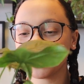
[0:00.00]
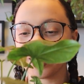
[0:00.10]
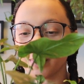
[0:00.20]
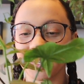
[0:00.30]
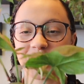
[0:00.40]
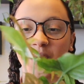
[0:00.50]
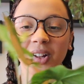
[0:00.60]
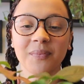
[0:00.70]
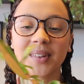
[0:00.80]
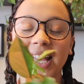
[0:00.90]

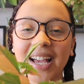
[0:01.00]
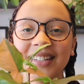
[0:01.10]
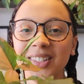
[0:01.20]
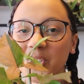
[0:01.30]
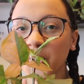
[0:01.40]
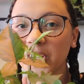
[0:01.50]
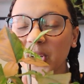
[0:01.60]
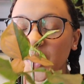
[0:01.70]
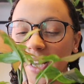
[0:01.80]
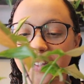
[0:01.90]
sentimental and just so
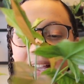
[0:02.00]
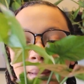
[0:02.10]
cute. I think